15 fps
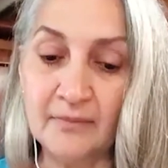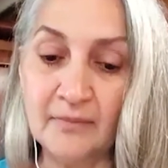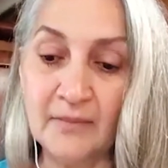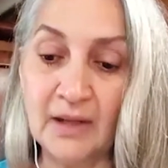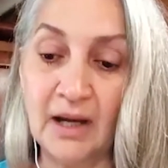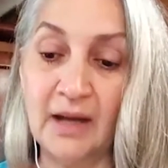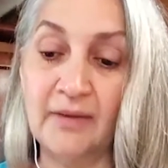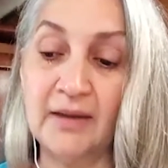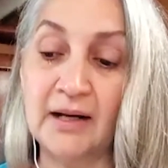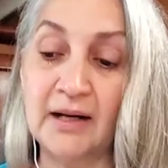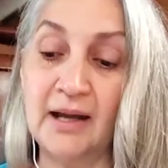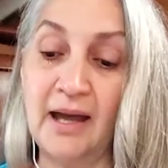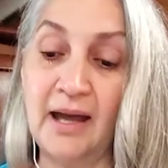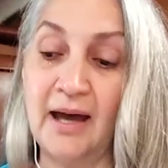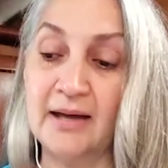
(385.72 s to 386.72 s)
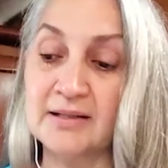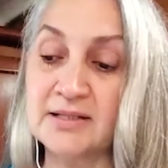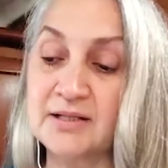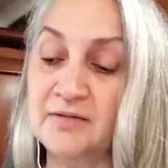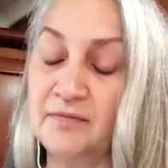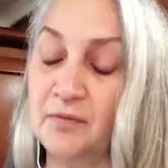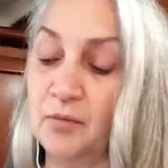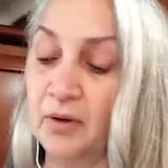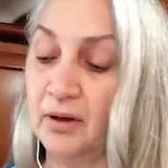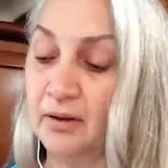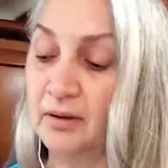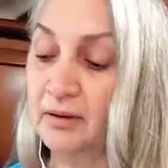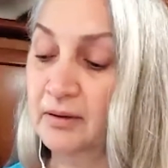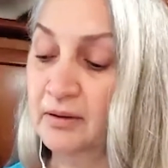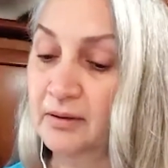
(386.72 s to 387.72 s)
And then I asked
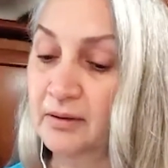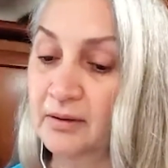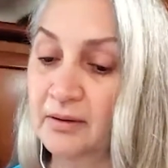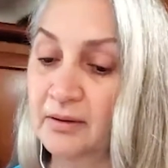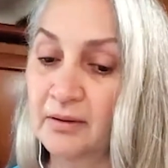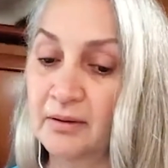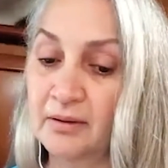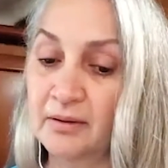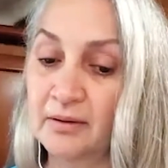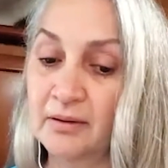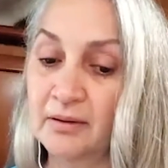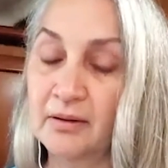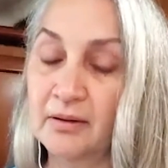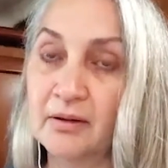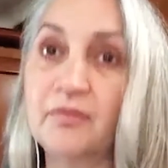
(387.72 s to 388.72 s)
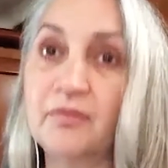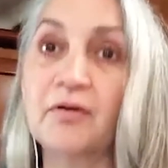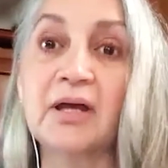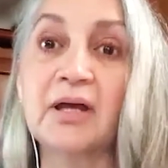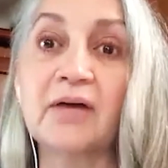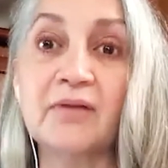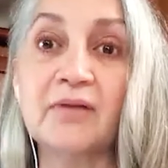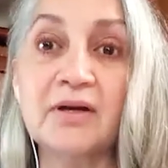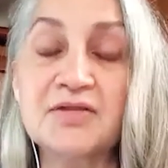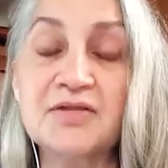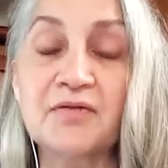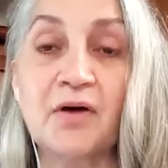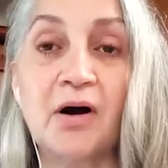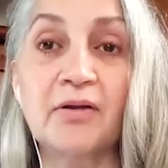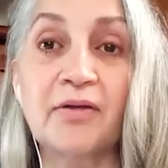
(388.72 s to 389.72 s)
for forgiveness for
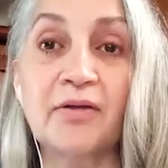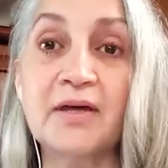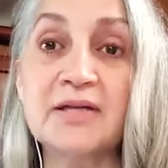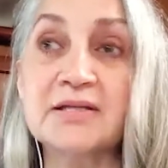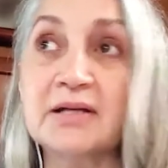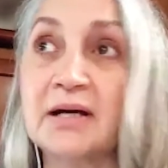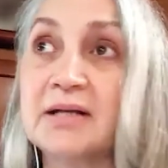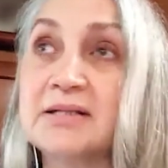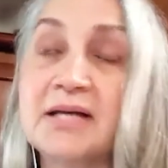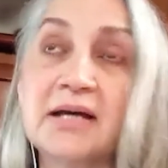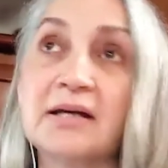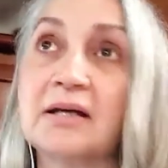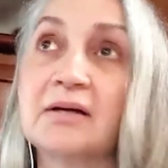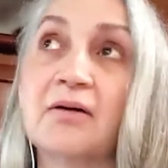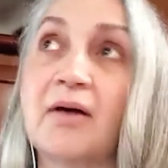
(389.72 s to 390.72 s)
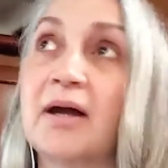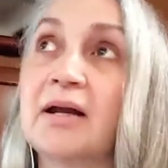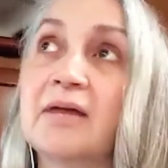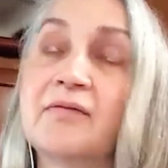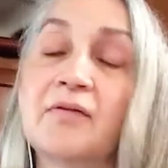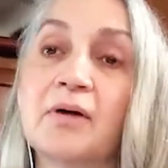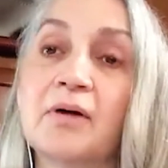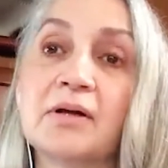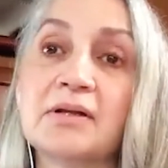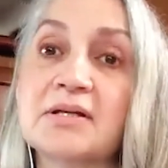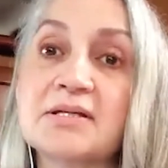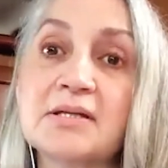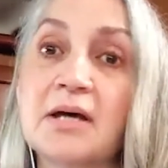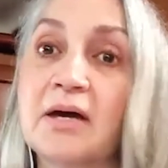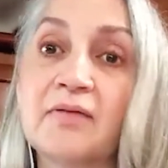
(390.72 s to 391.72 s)
all the things that I had taken granted for in
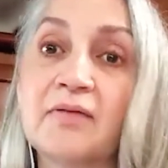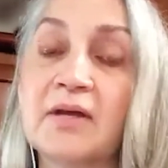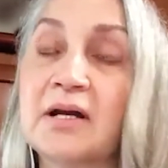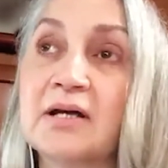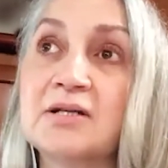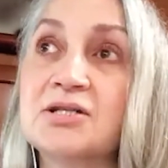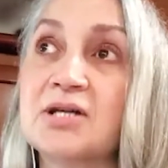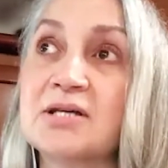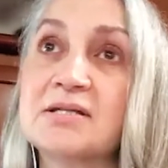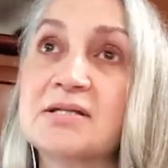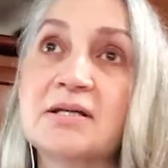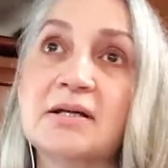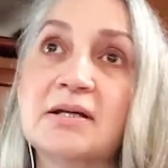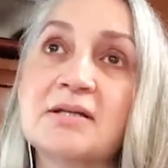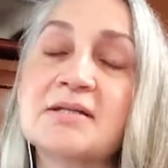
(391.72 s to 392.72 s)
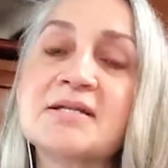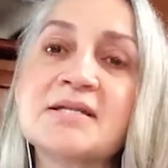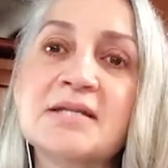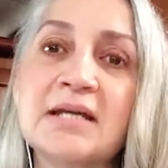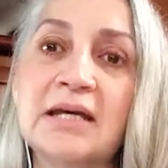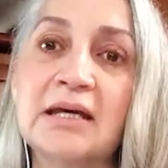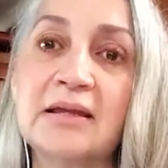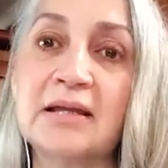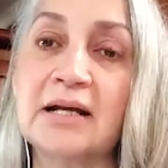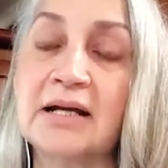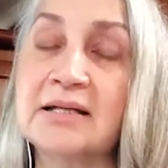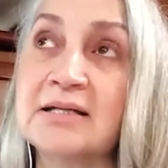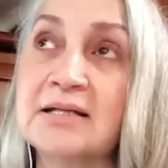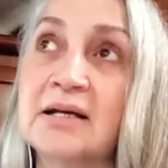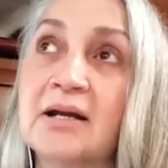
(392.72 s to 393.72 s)
this life, that I just didn't see, that I
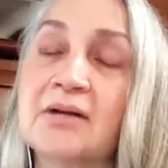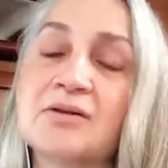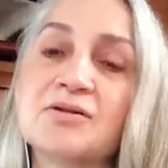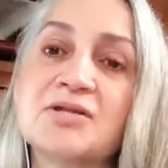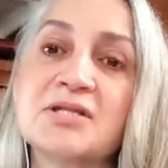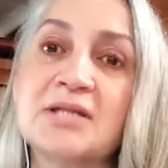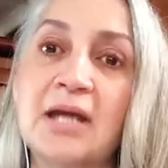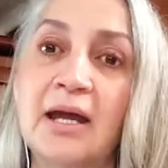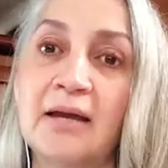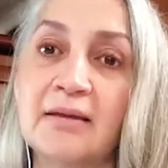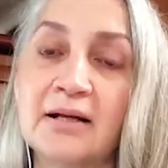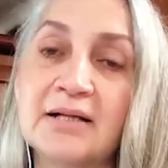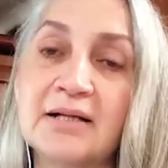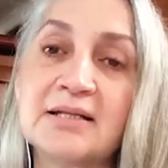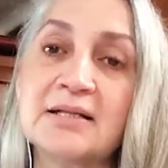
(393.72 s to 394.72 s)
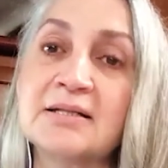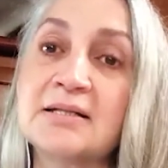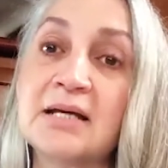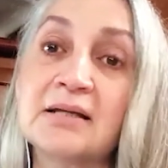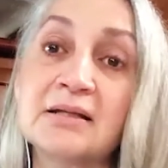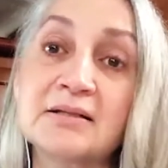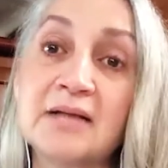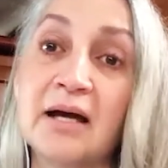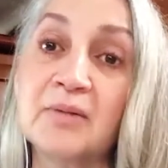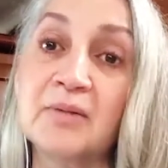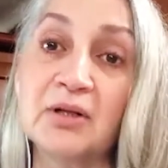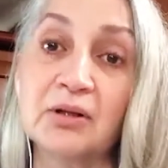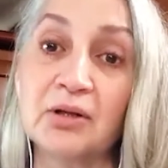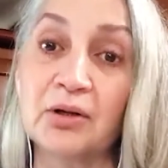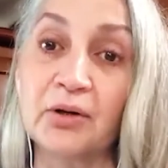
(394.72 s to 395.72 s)
didn't understand, that I didn't take the time to
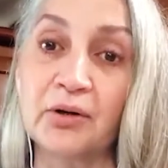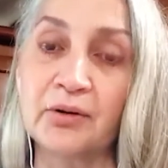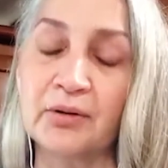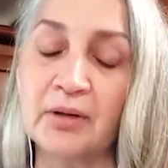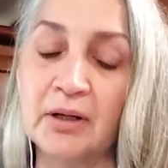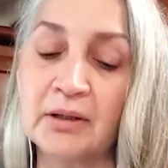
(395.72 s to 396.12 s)
learn.